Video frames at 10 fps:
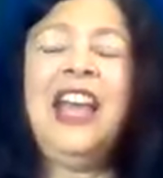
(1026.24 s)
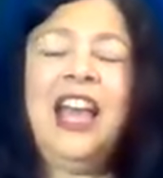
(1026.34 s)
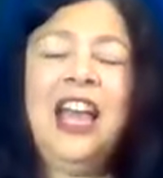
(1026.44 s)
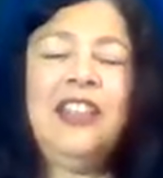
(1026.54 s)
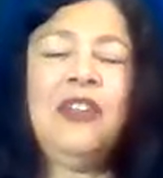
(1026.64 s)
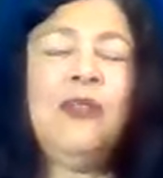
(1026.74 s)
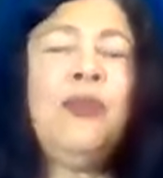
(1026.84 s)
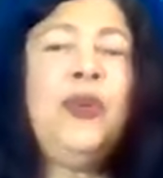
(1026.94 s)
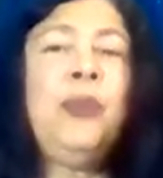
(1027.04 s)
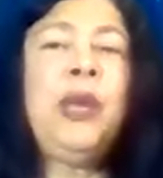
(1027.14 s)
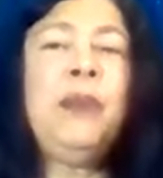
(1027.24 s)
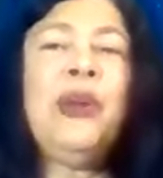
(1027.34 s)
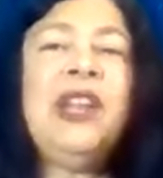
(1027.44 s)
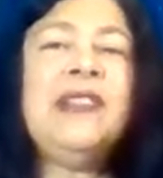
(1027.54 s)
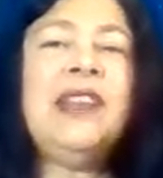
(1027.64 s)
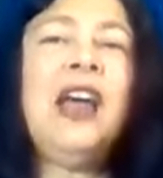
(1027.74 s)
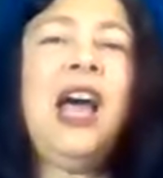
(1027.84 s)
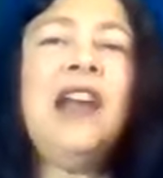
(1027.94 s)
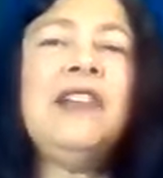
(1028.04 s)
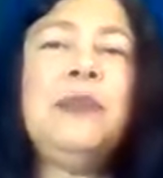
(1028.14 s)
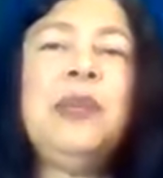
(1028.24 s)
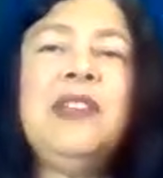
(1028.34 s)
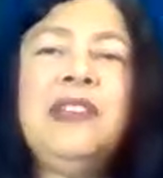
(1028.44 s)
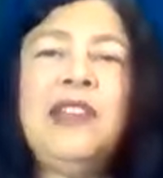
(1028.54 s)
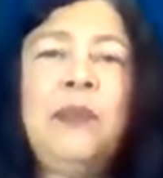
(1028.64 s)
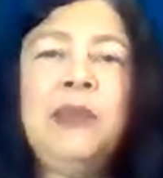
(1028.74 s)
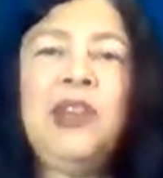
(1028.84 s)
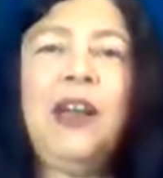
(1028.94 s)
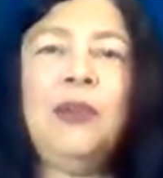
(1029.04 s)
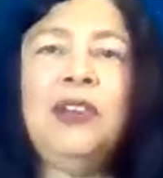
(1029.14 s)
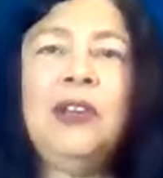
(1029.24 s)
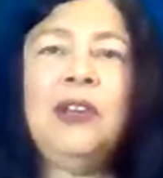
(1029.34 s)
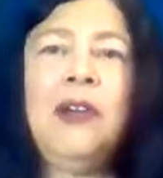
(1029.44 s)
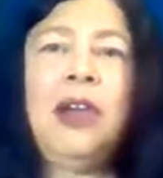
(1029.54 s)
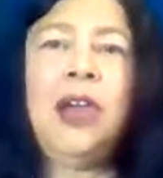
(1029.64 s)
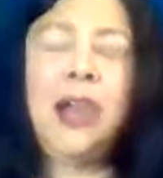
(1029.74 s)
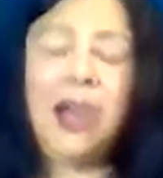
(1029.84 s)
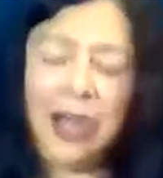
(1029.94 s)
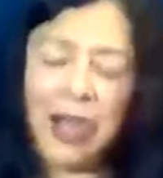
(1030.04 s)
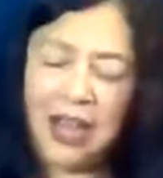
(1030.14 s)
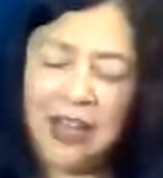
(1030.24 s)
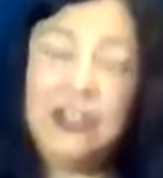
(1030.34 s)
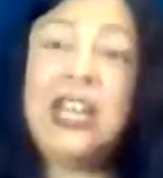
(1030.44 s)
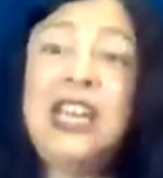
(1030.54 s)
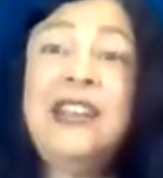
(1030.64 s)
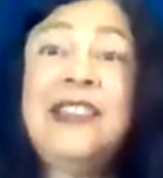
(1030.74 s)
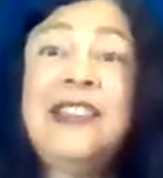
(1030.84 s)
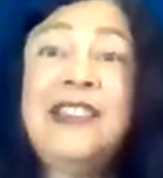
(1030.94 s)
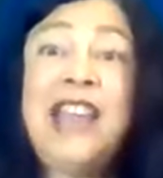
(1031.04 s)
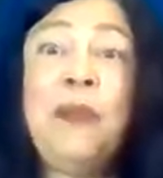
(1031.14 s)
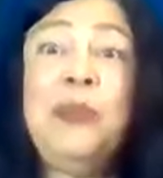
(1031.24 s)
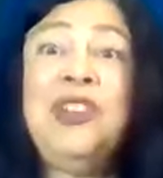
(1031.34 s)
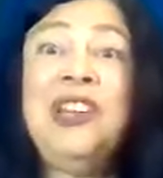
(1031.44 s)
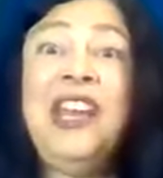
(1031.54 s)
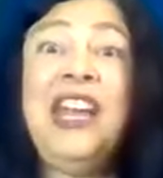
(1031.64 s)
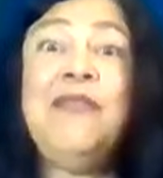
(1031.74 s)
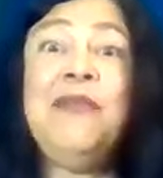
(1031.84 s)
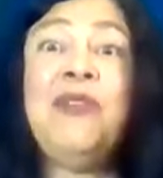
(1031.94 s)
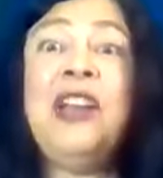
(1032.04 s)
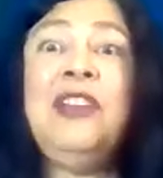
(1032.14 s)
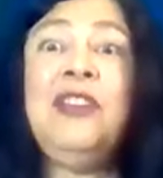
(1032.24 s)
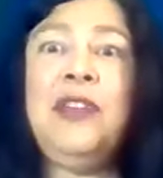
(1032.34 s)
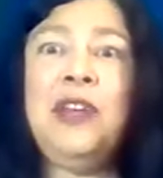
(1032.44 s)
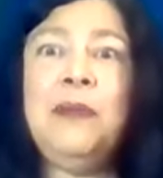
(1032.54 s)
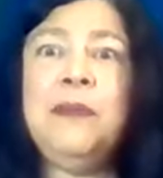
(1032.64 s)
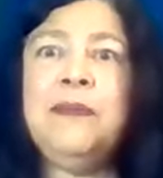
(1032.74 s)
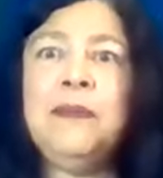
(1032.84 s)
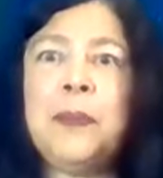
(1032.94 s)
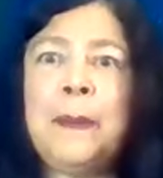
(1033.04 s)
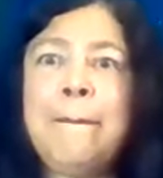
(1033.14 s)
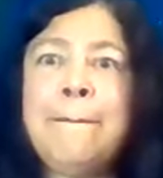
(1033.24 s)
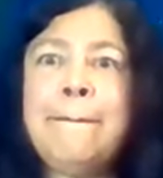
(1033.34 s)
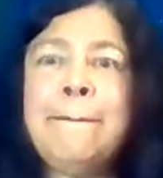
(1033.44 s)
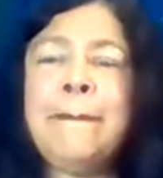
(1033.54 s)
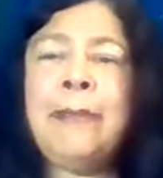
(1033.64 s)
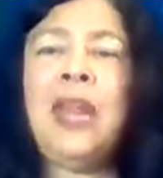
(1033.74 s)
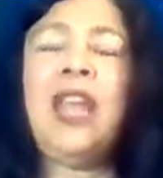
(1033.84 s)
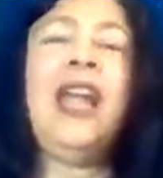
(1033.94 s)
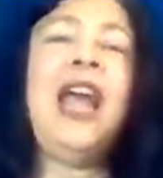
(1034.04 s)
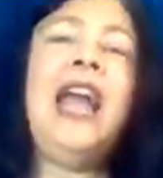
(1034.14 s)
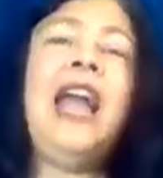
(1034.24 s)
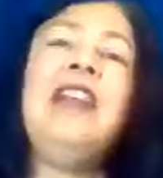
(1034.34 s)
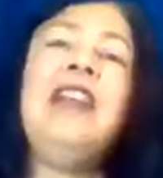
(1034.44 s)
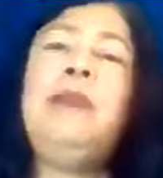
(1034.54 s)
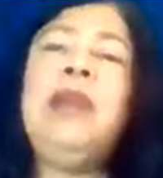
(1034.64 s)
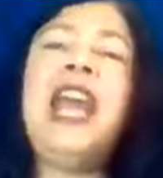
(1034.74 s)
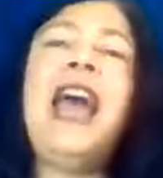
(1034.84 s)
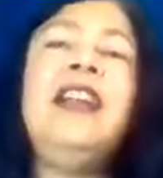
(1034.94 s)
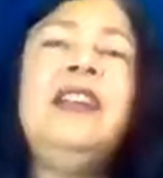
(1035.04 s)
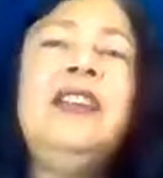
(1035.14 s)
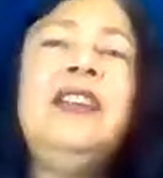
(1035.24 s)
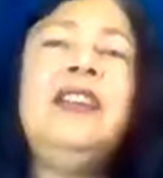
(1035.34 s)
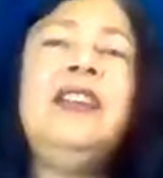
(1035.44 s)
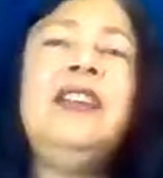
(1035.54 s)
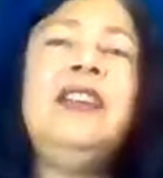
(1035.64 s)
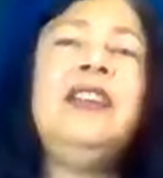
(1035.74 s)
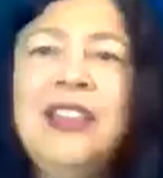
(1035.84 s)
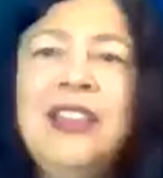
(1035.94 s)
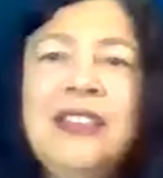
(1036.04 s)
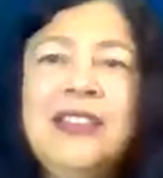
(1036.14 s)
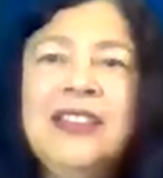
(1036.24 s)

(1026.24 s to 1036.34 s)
and the Ruby Prince, her husband, stepped out, she stepped in front of him, and she began to dance.